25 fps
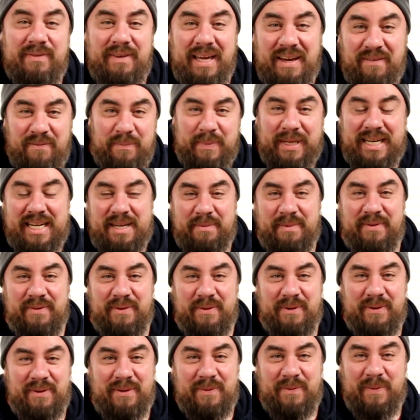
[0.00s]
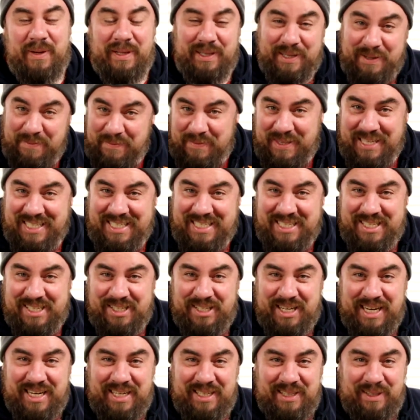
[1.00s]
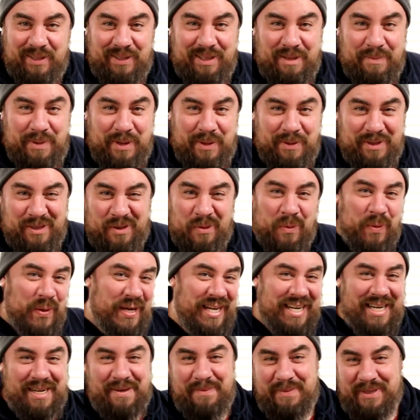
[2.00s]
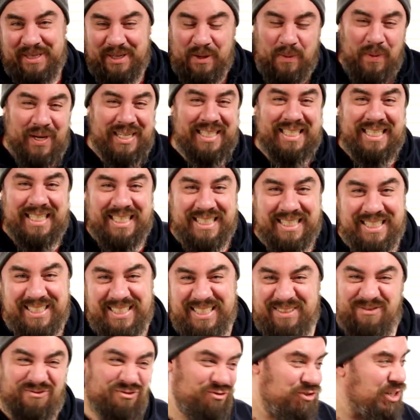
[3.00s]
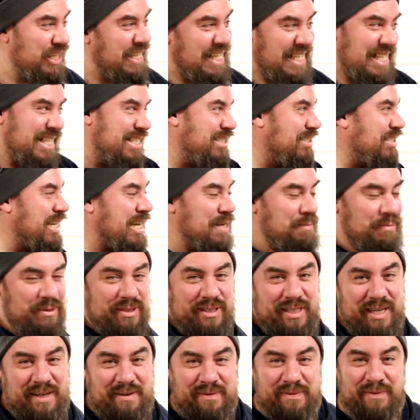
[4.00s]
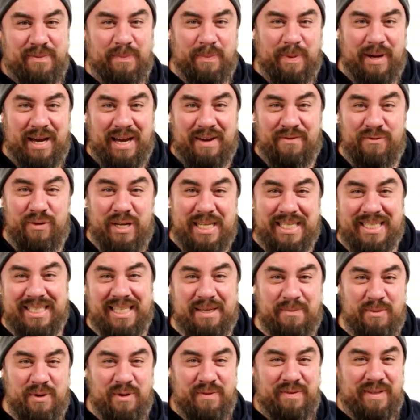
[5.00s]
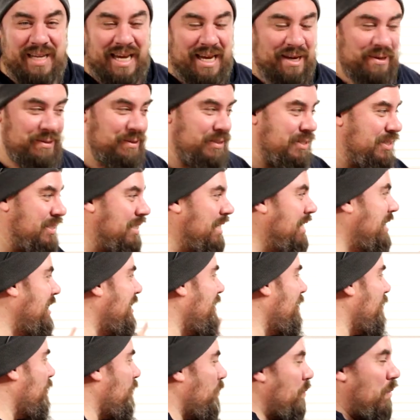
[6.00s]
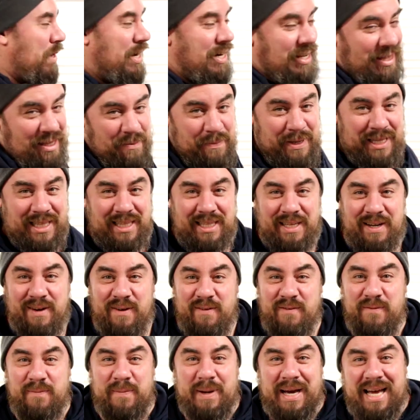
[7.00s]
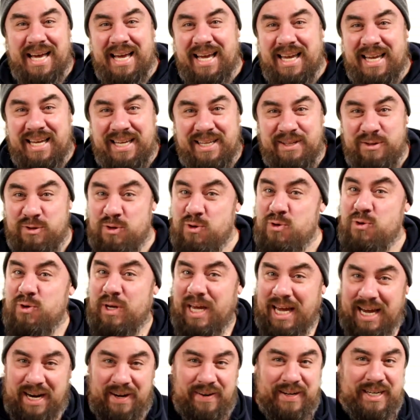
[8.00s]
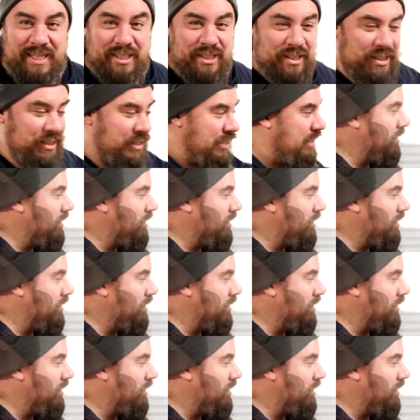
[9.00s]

if you haven't been here before, welcome. This is a channel all about aquarium and aquatic related type stuff, but I've recently moved house. We're in the middle of my new garage,